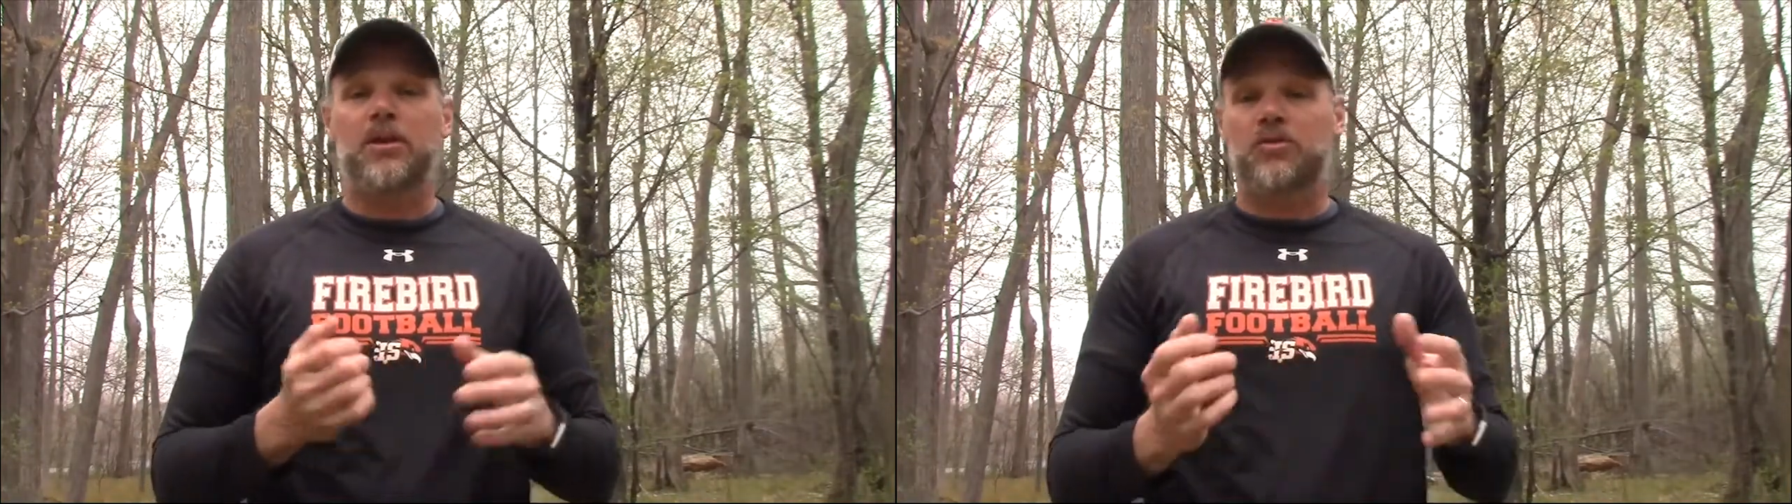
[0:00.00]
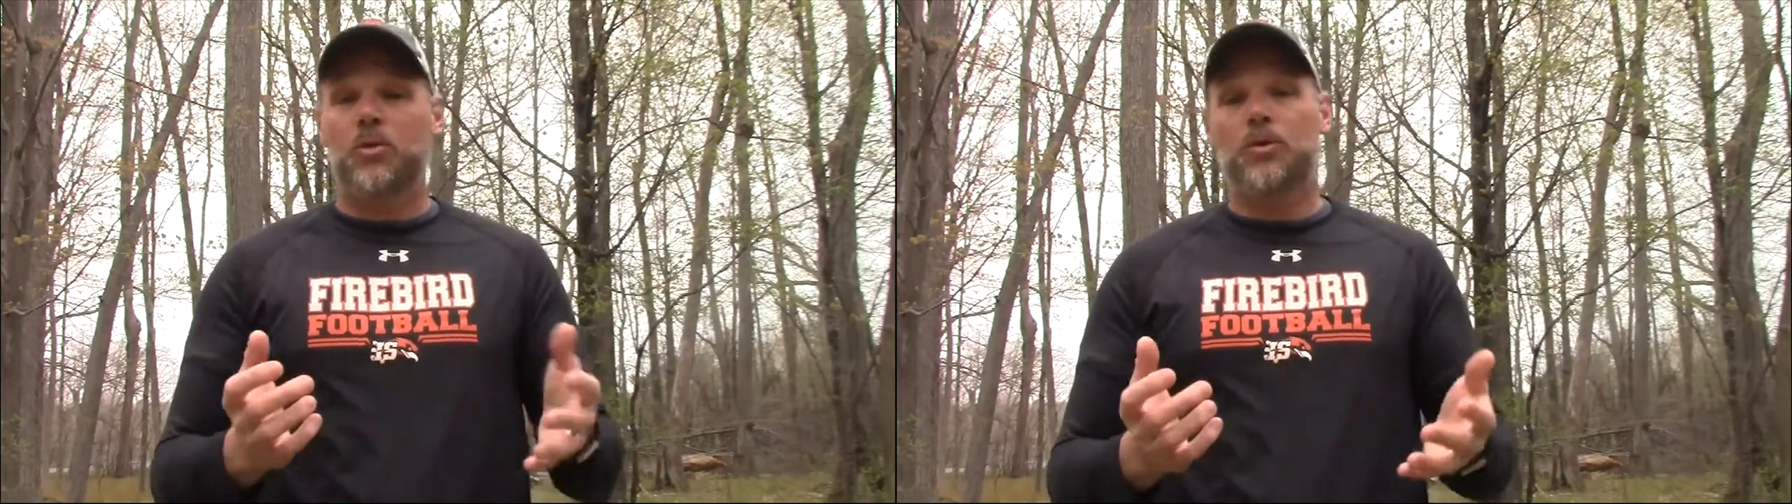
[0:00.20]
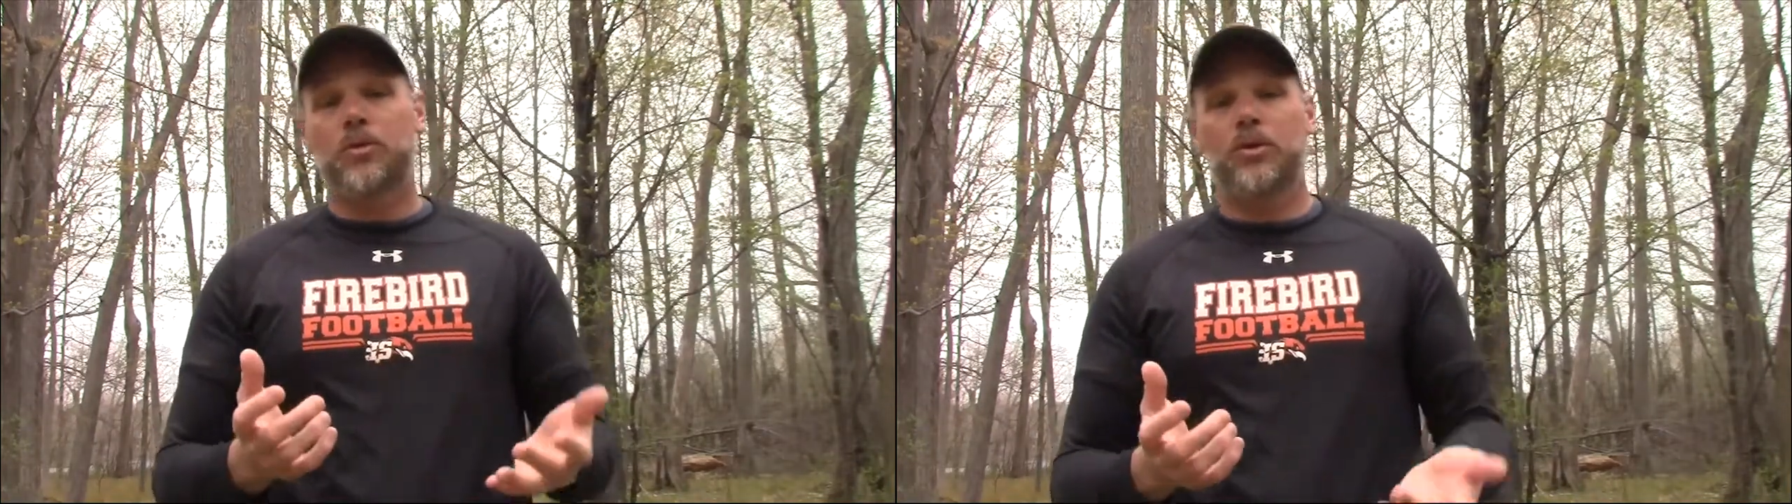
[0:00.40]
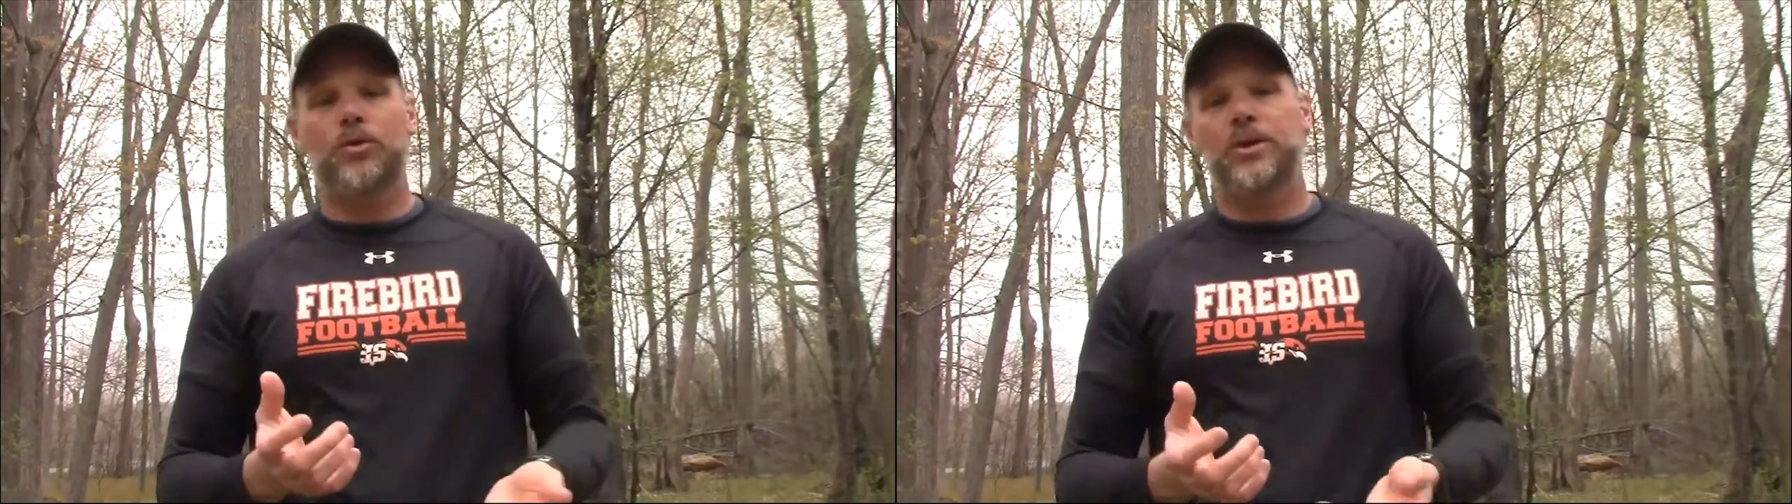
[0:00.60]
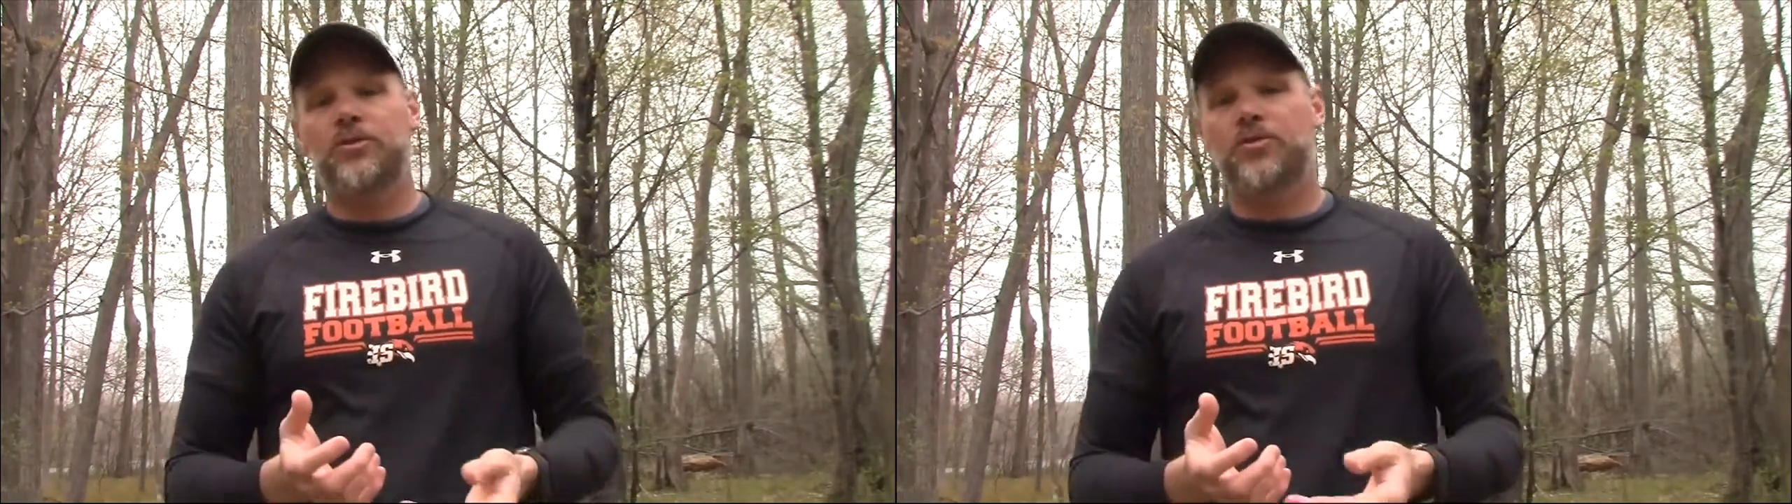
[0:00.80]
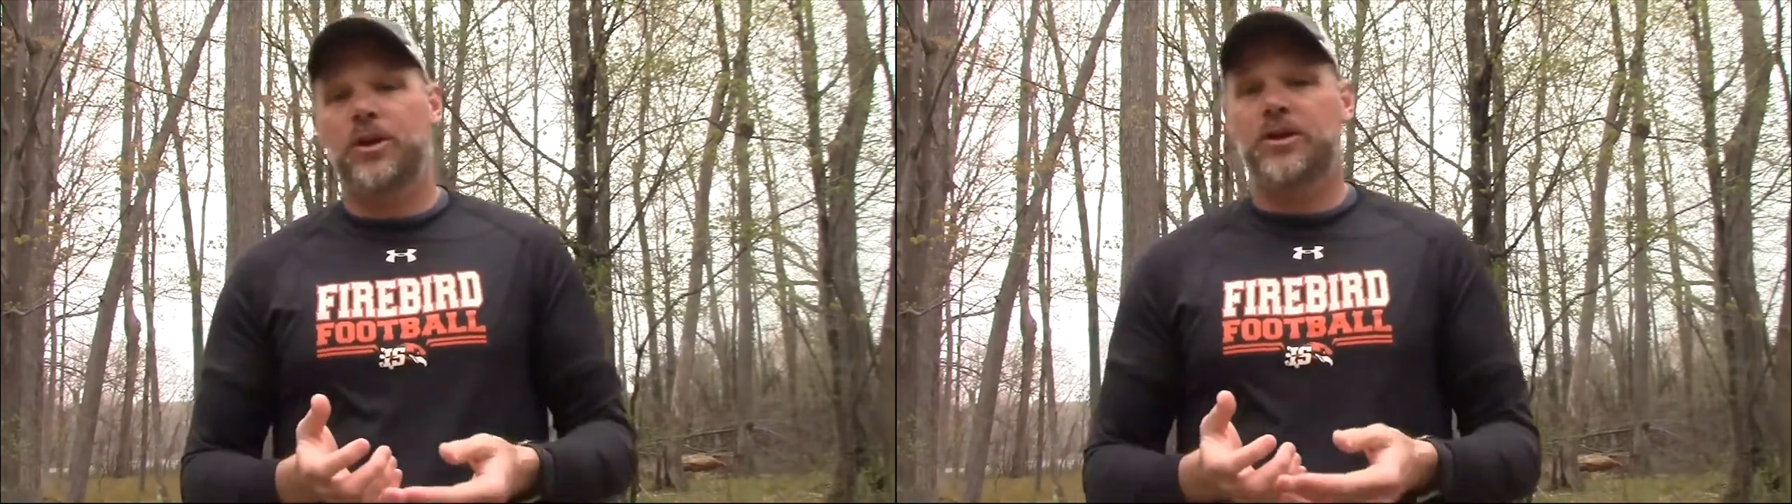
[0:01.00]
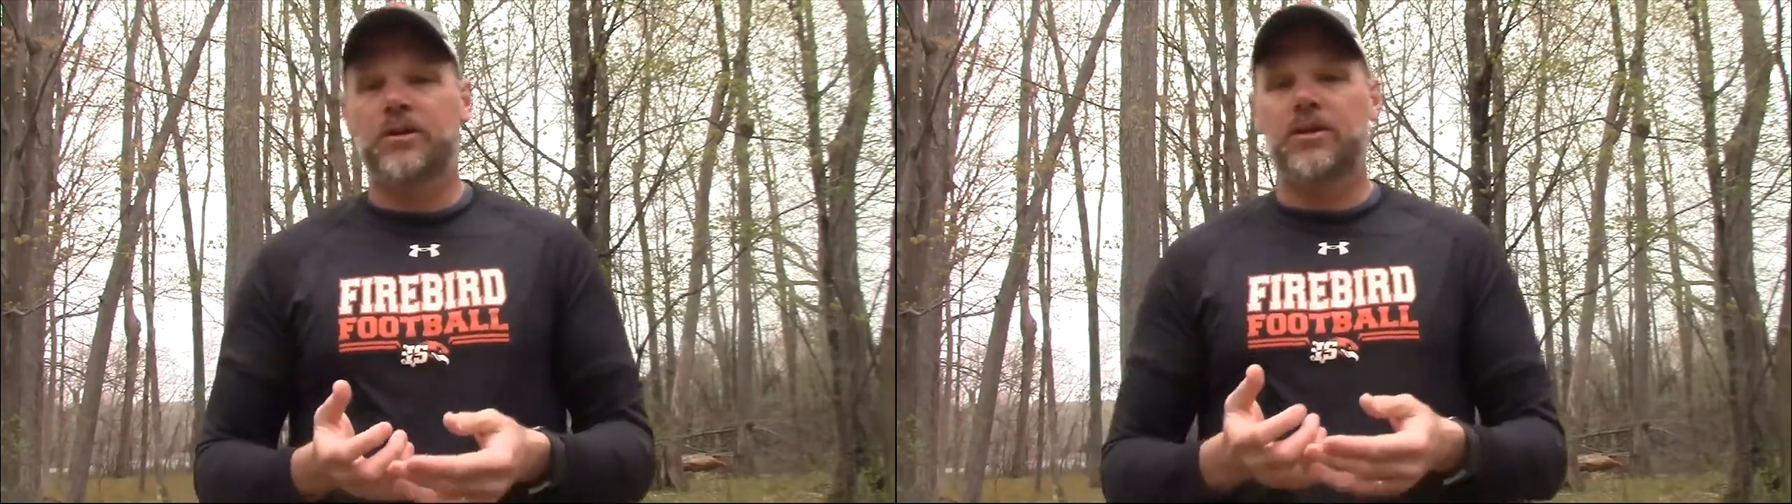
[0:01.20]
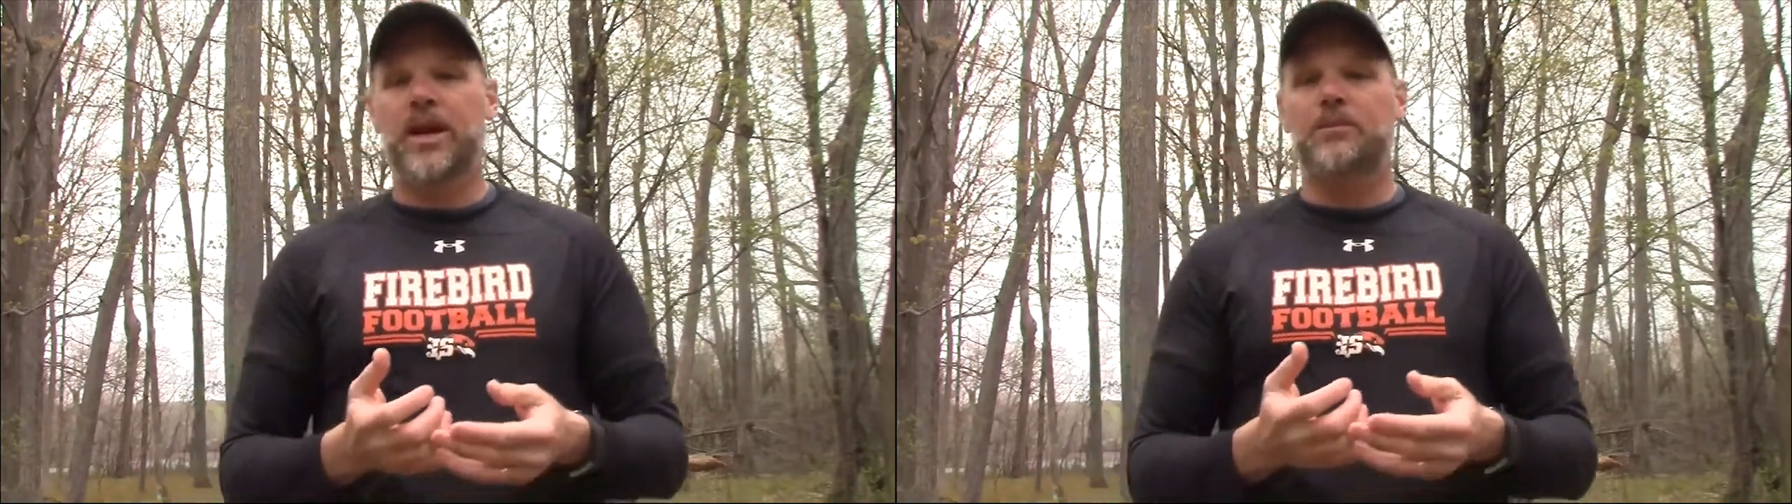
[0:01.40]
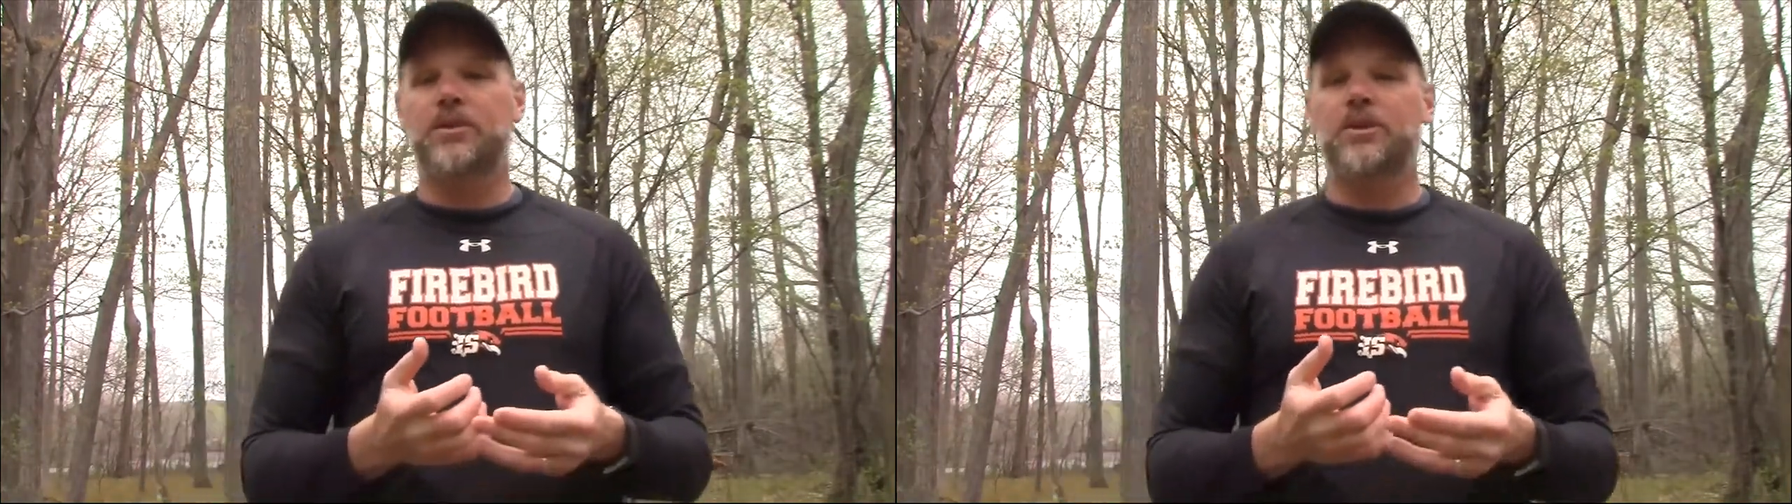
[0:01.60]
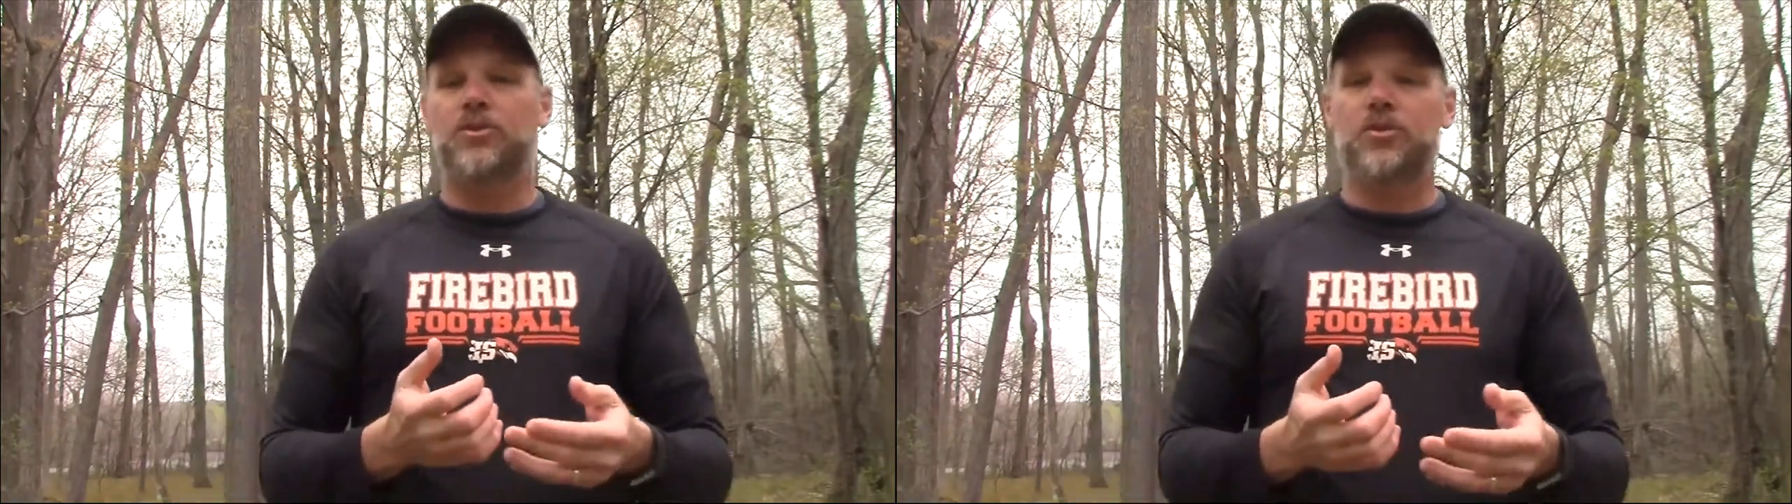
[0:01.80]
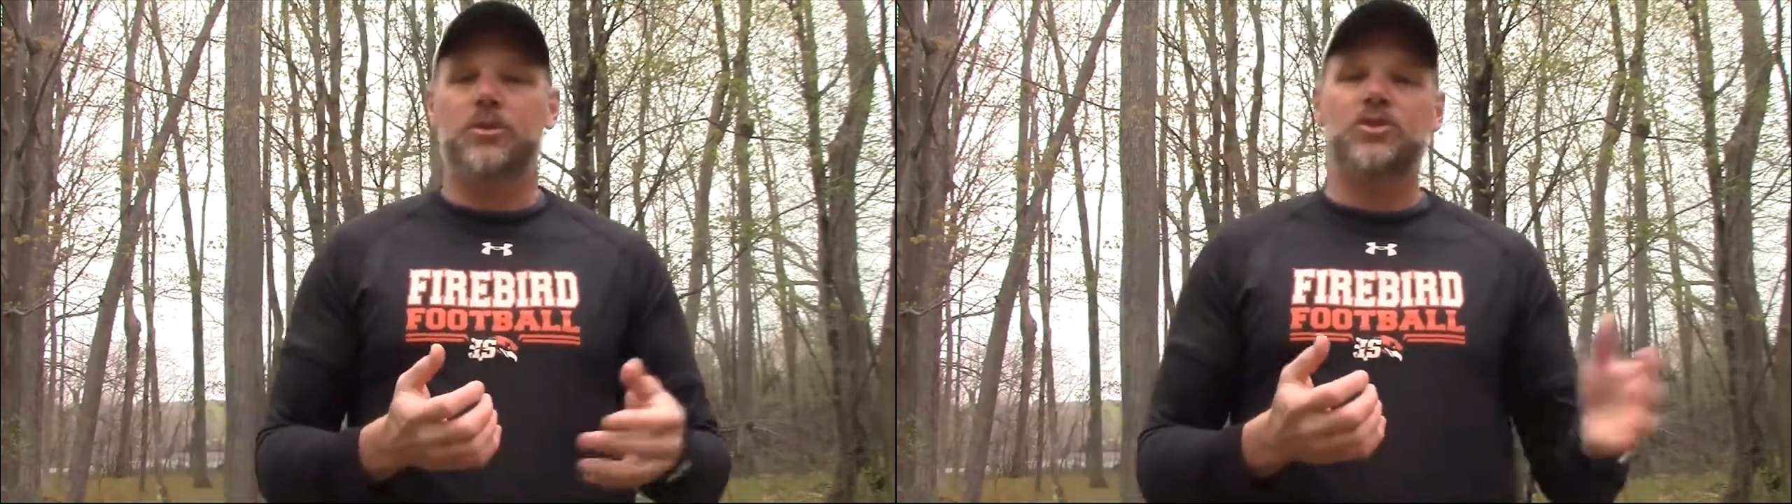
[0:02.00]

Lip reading: So what we're going to train our linemen to do,